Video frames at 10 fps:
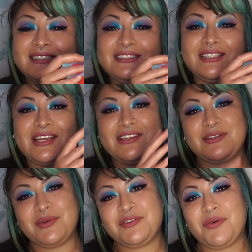So thank you
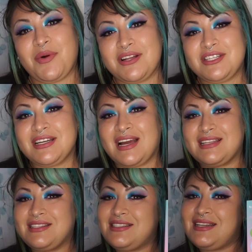so much for watching,
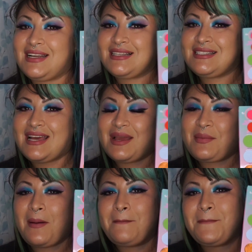guys. Until next time,